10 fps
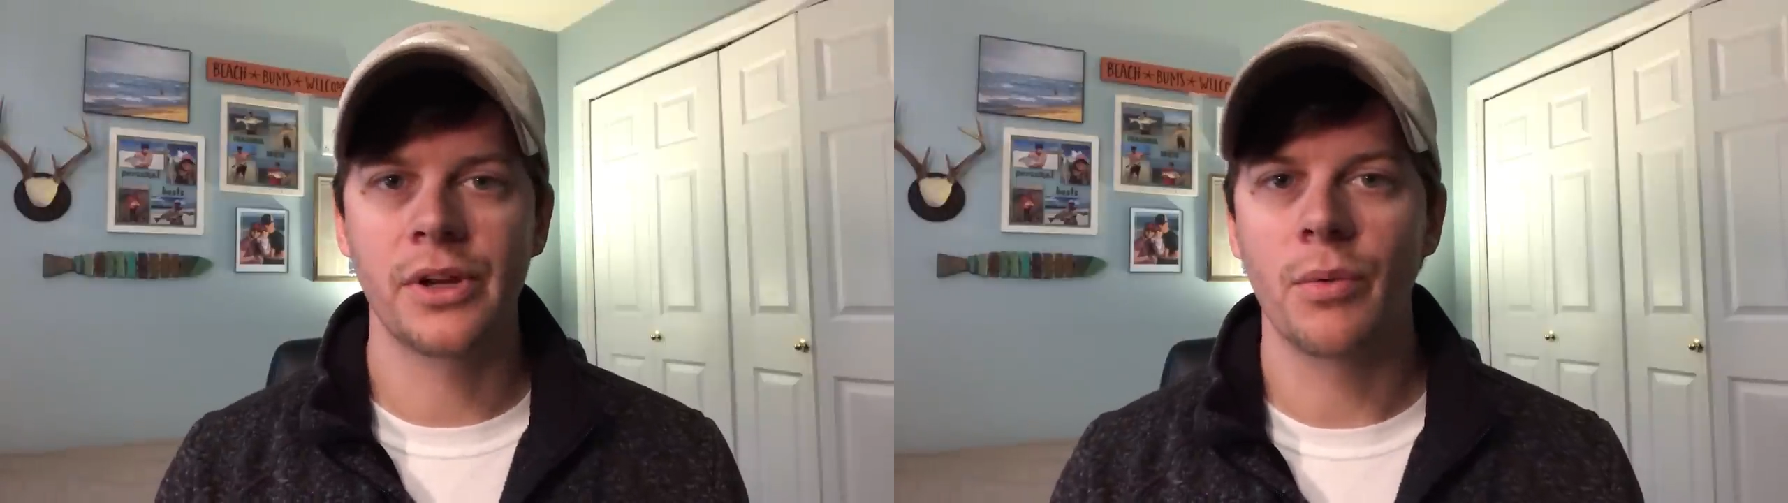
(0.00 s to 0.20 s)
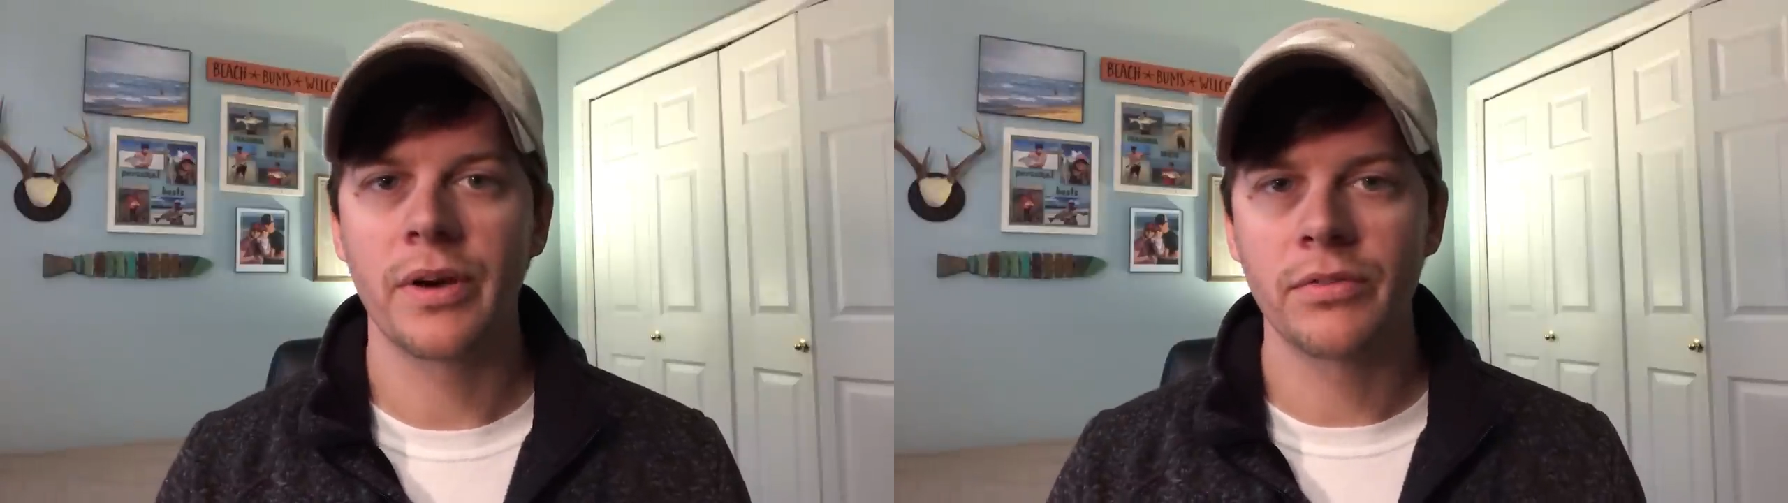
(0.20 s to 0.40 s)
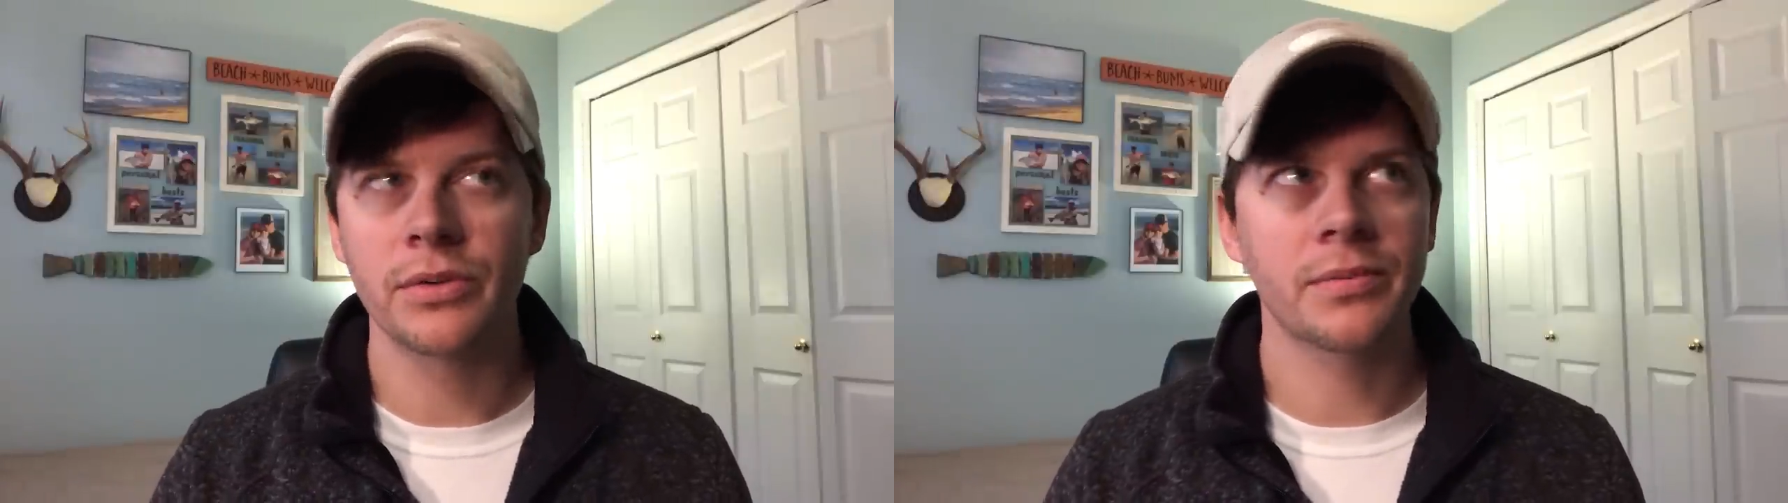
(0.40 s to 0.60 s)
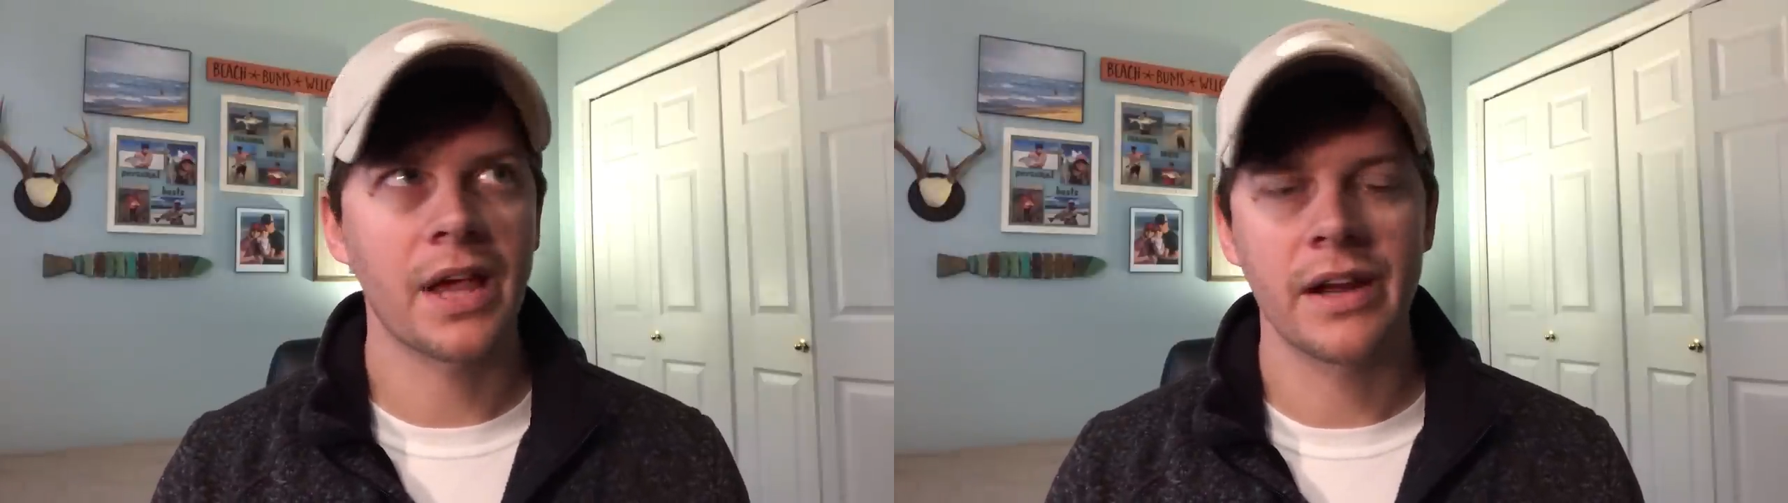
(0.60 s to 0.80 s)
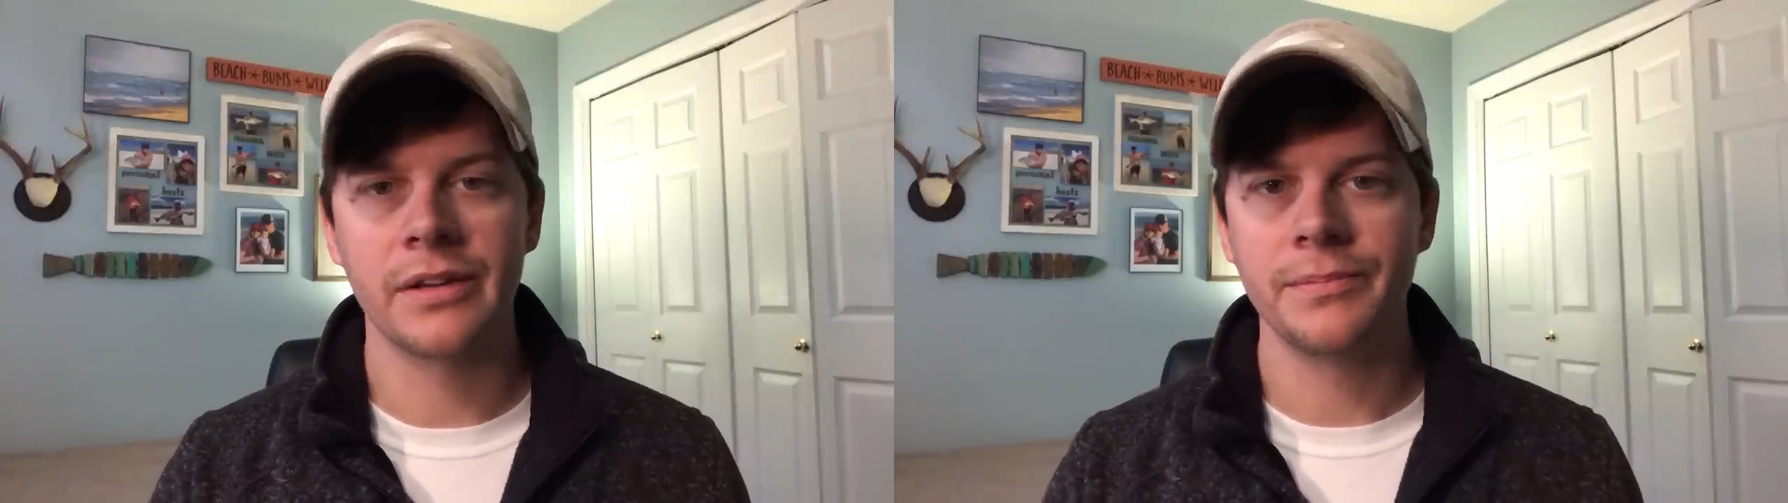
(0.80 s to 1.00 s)
you know, whatever
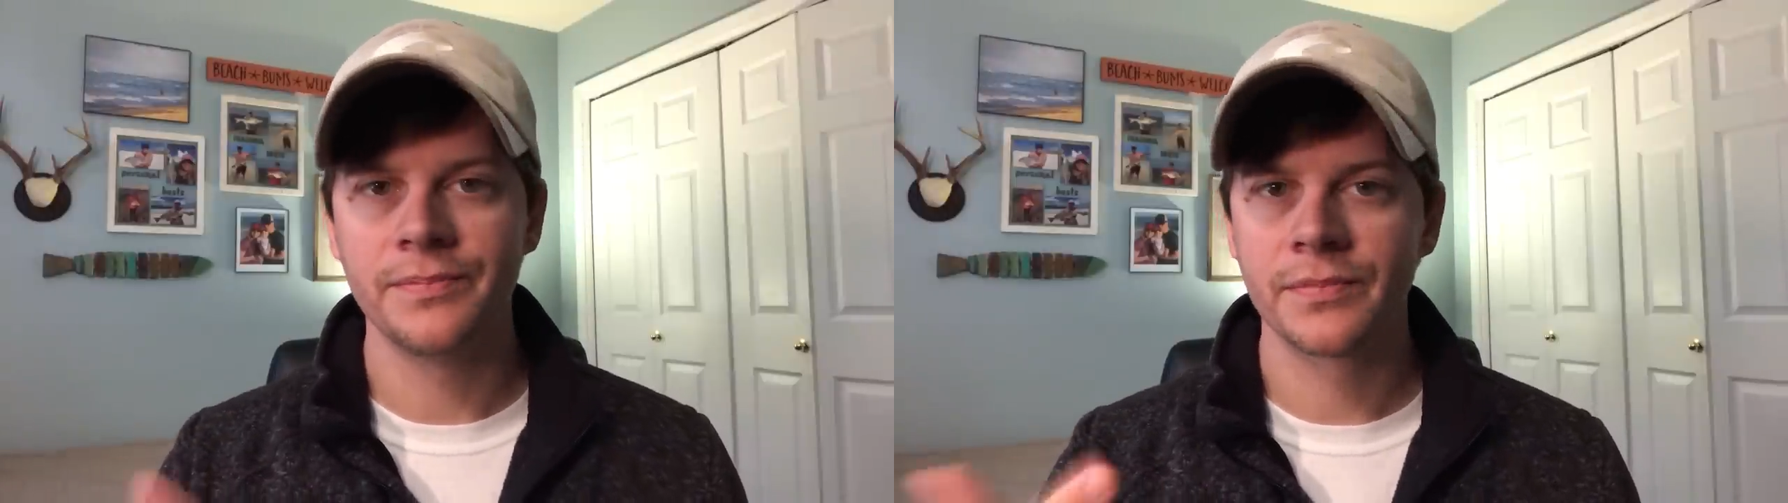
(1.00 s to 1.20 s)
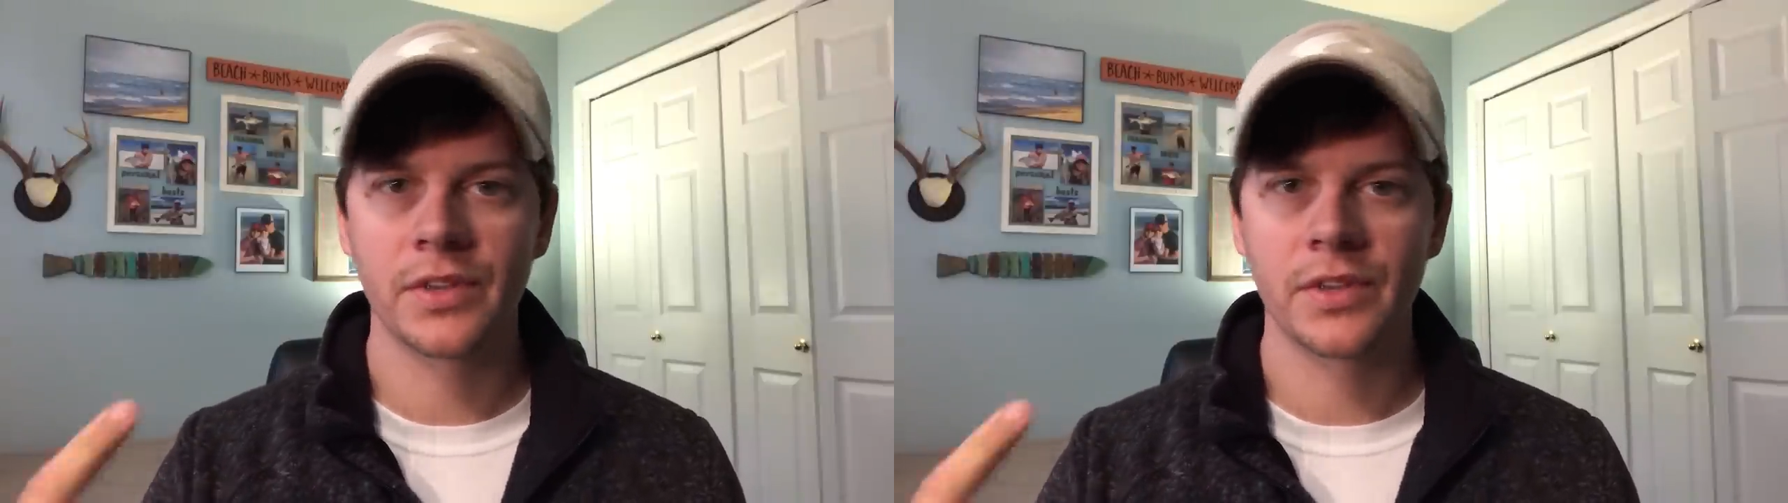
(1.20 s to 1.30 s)
kind of